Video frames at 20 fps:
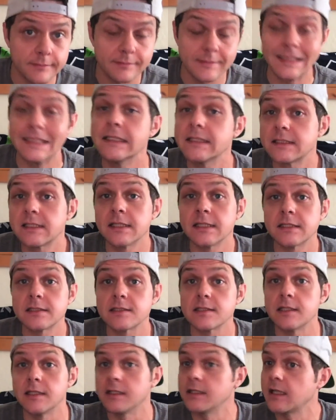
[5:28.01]
At least in this
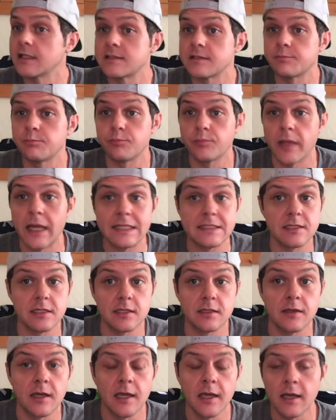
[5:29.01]
league. That's
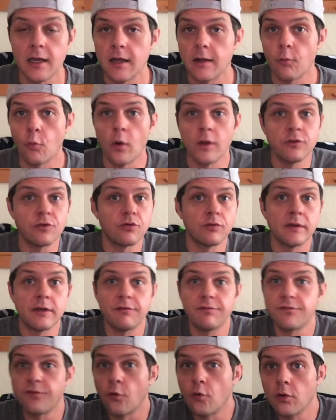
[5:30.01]
a
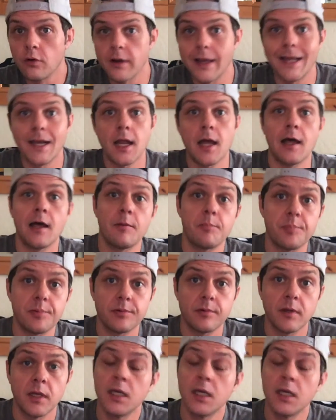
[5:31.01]
124 and up.